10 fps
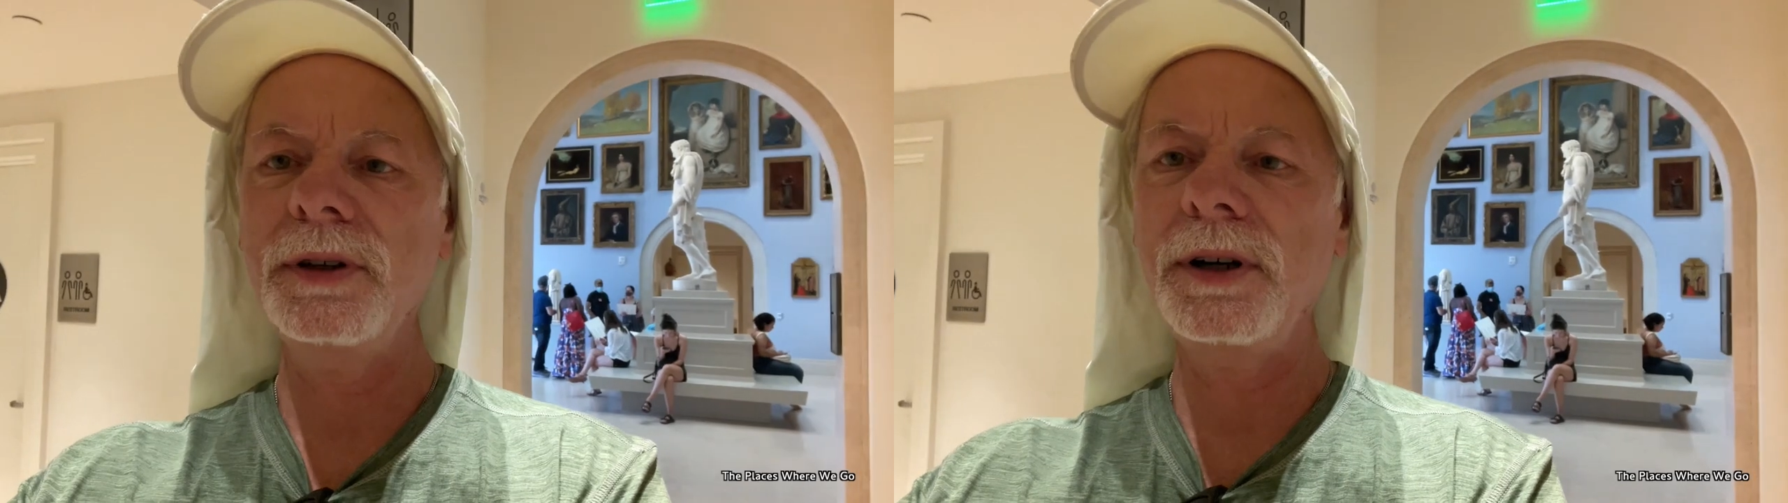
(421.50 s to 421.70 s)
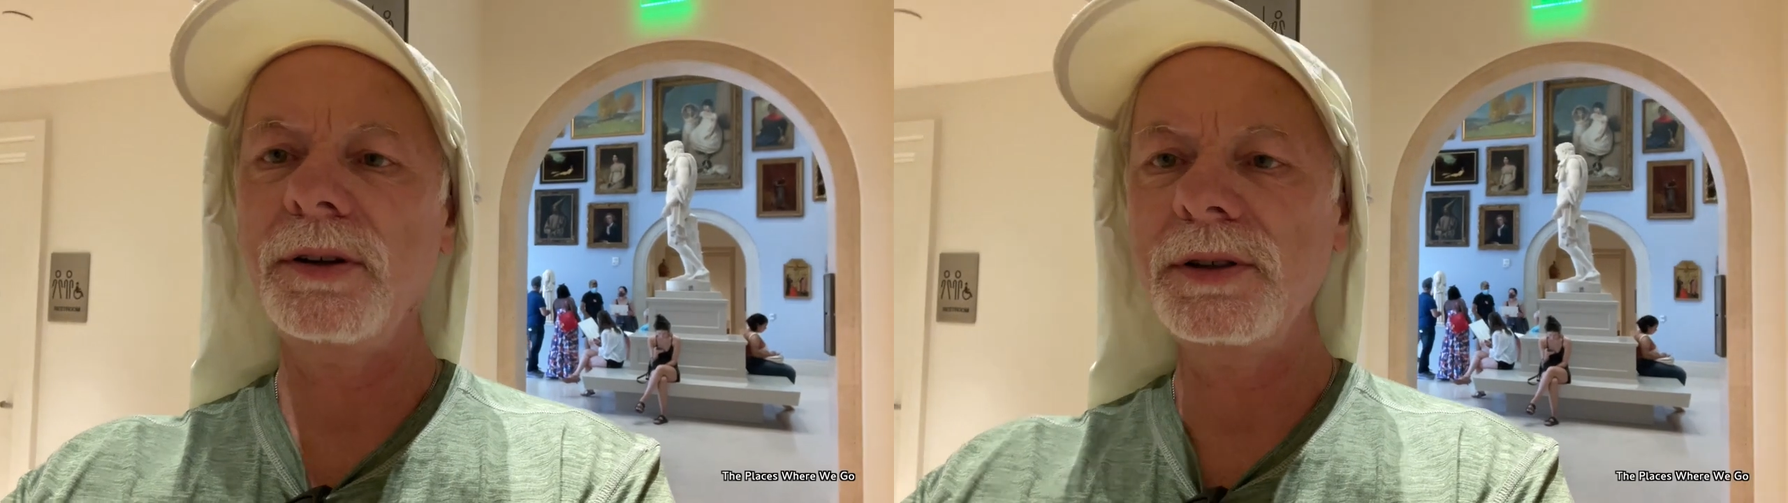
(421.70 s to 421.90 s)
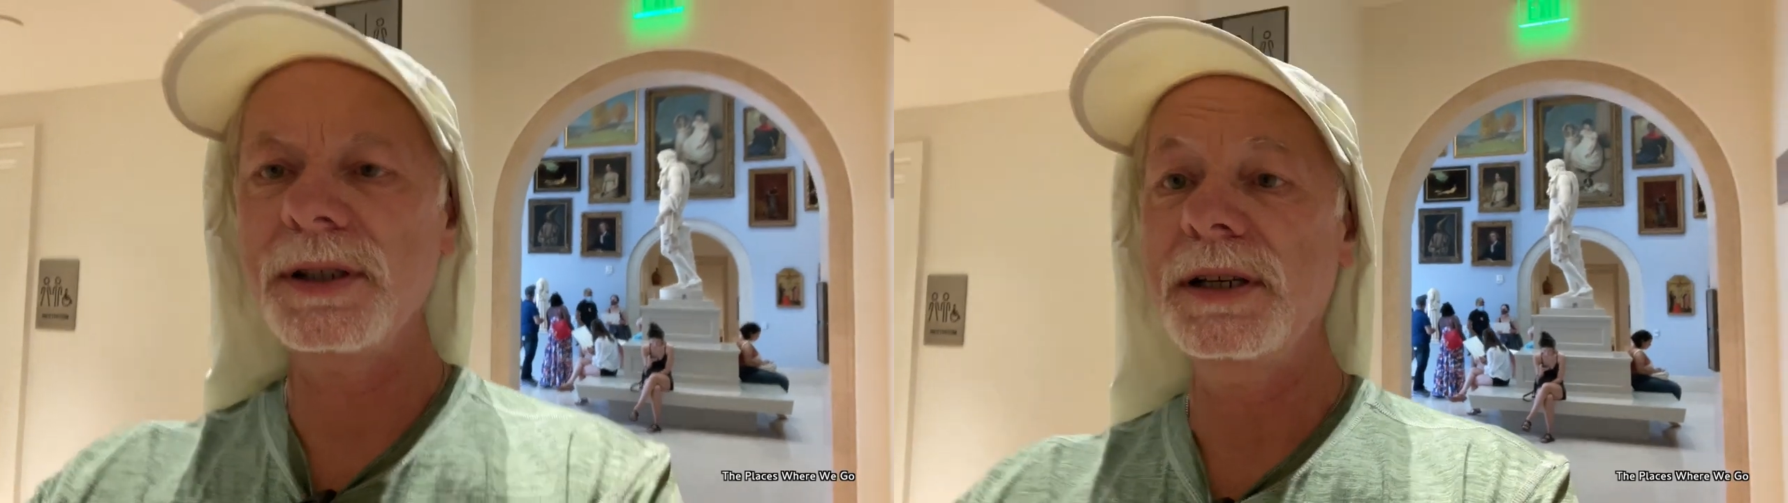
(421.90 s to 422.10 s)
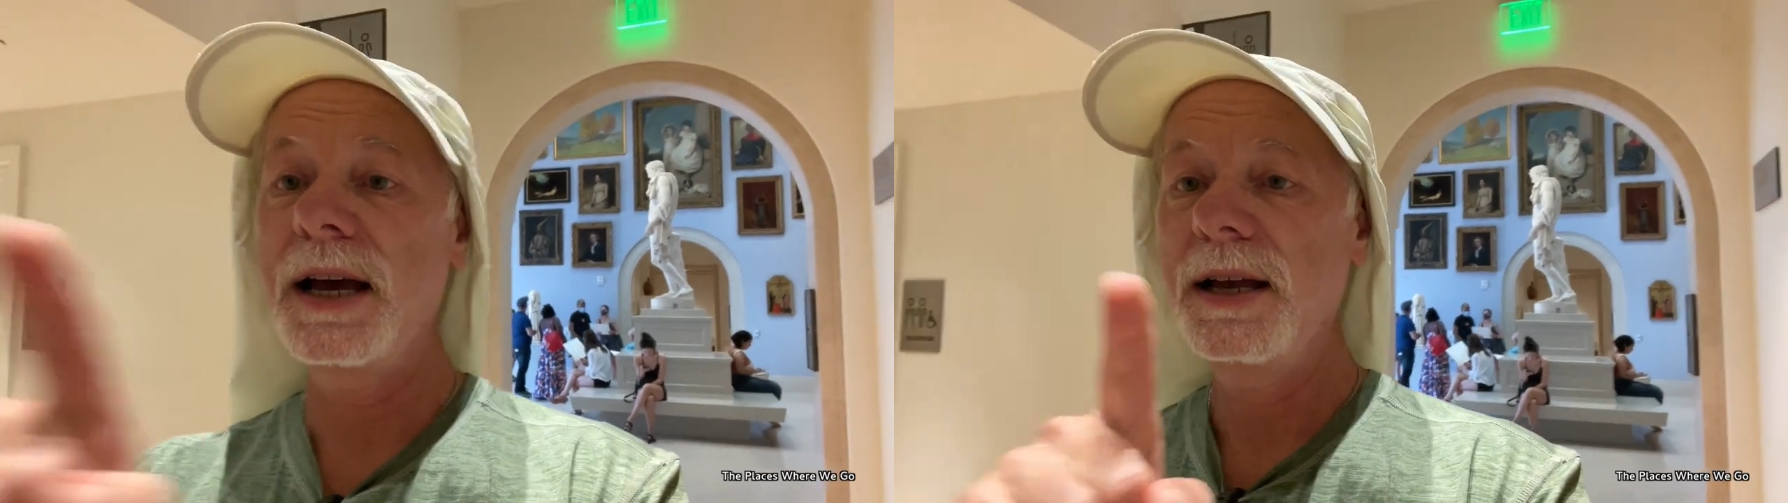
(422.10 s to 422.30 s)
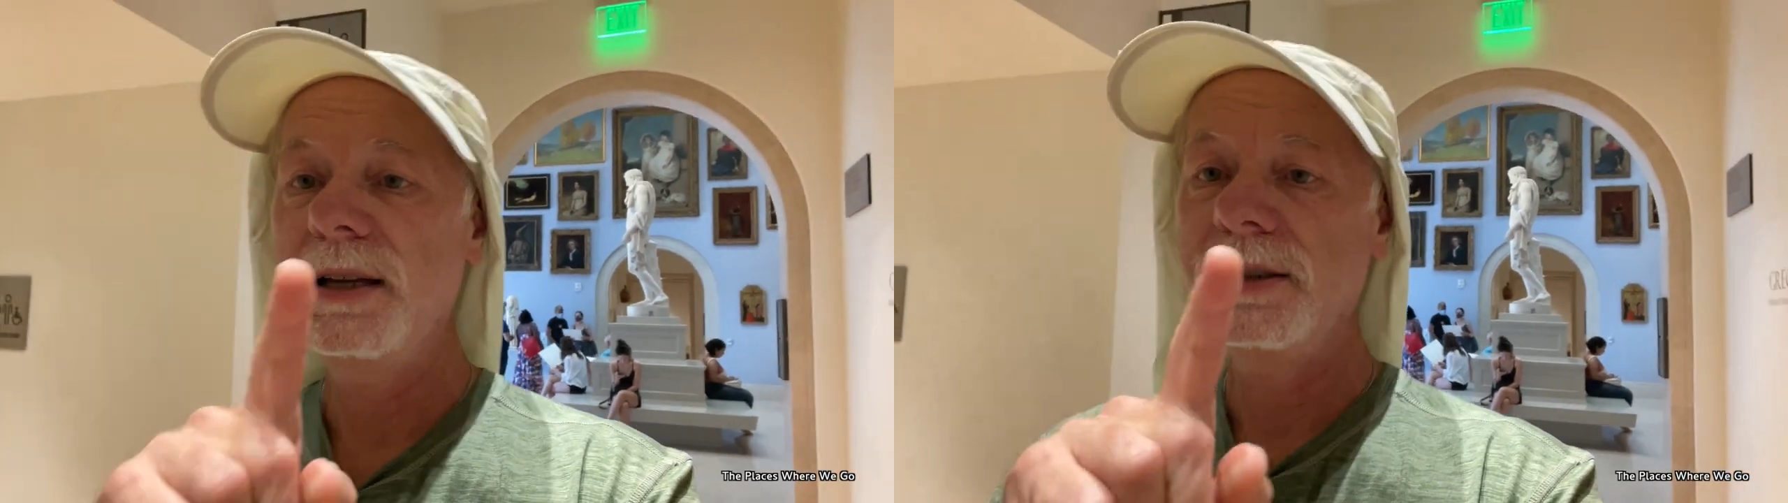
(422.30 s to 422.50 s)
adults,
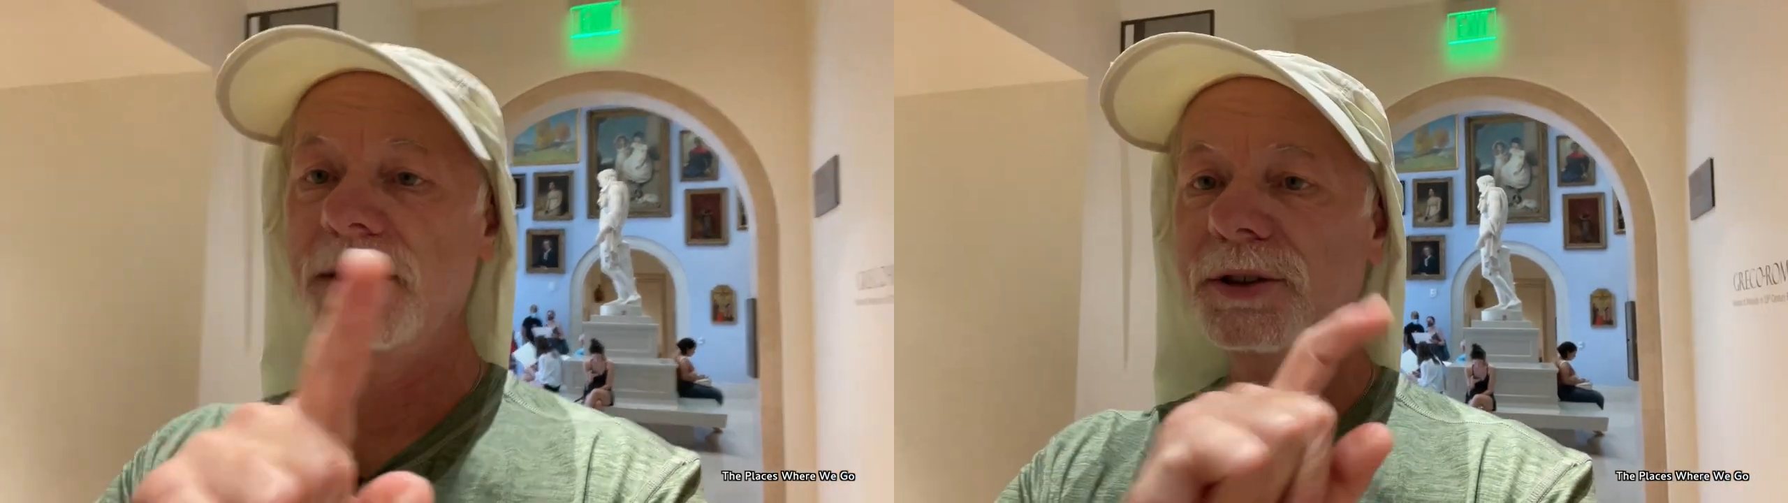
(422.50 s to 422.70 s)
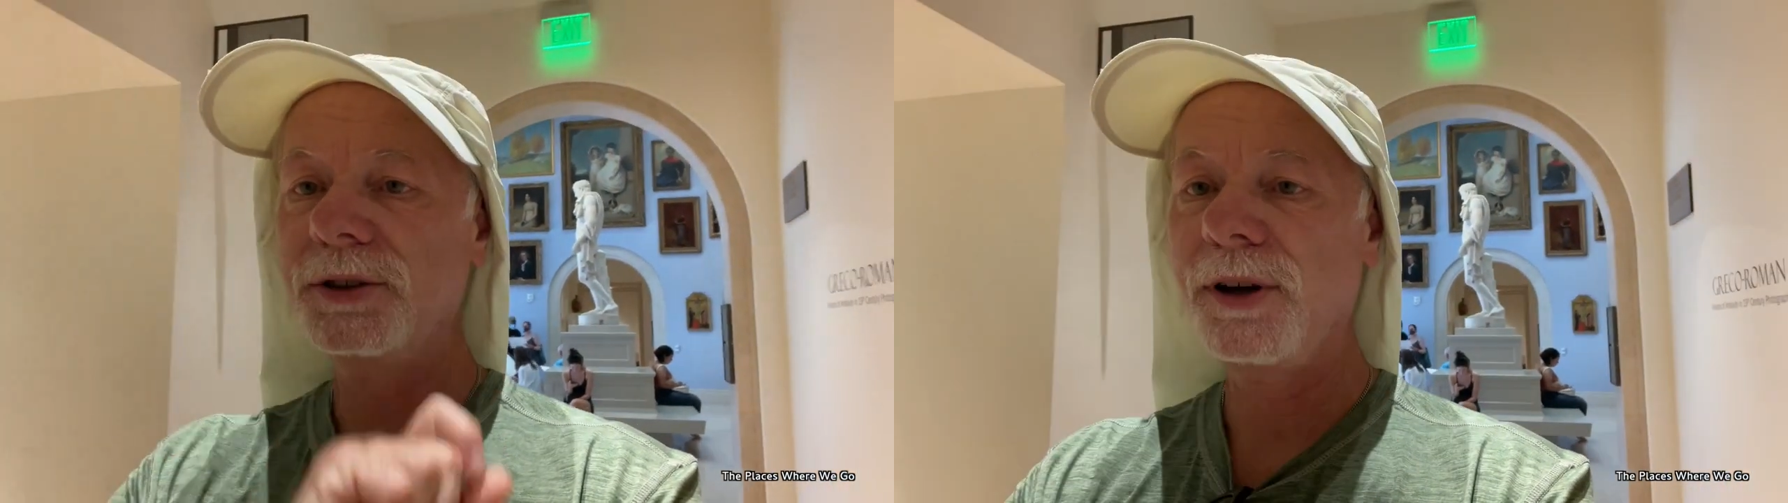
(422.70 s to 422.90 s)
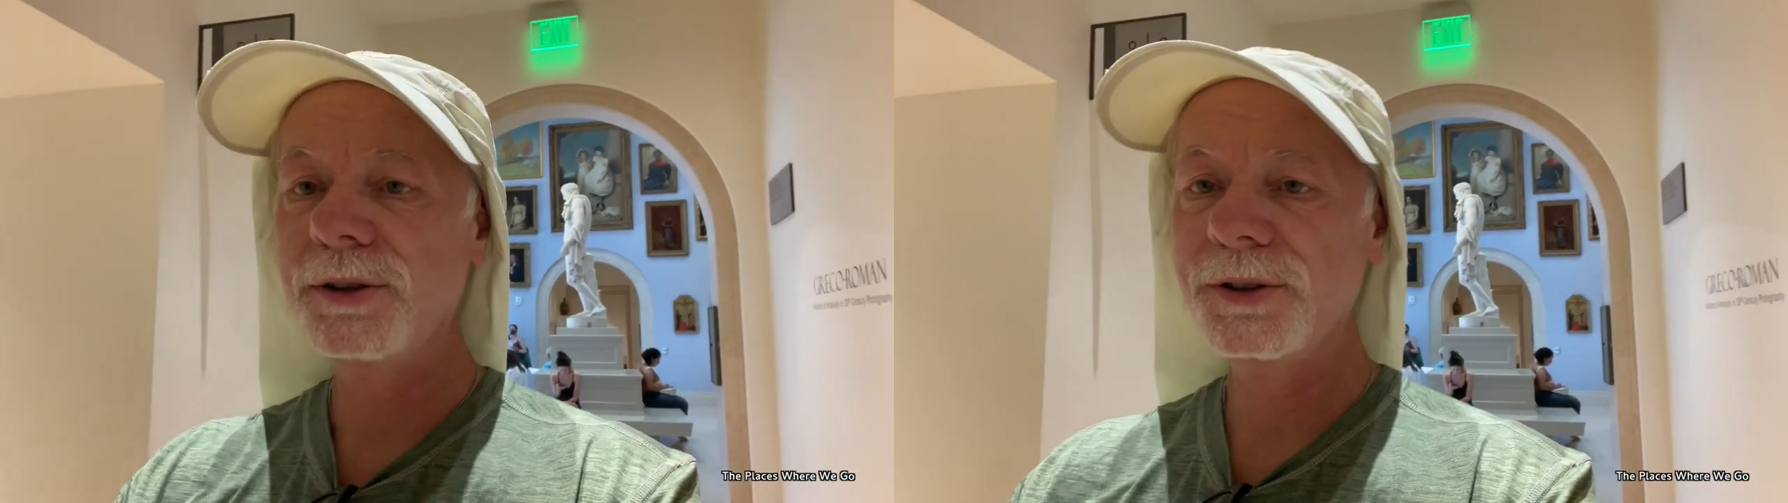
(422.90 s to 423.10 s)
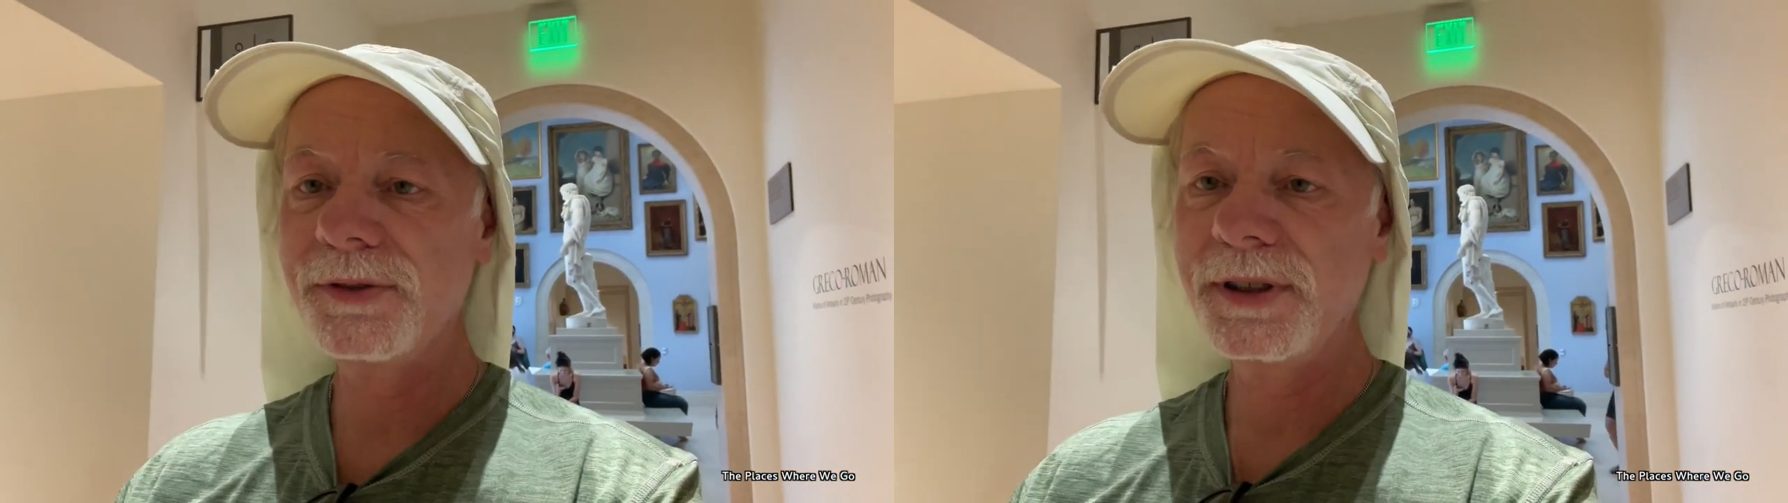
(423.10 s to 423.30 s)
$6